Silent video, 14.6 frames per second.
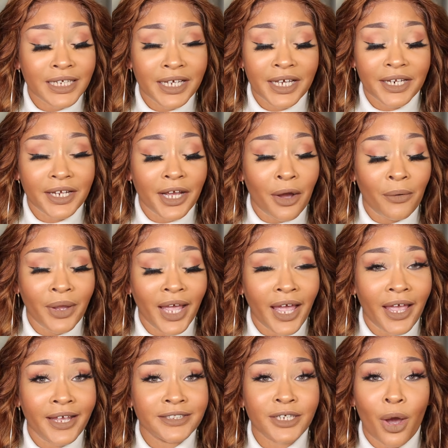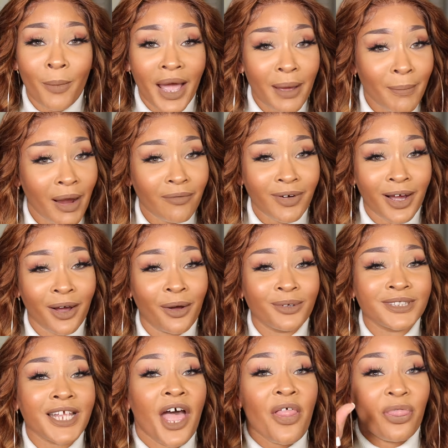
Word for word: honey. Okay, don't mind my rolls.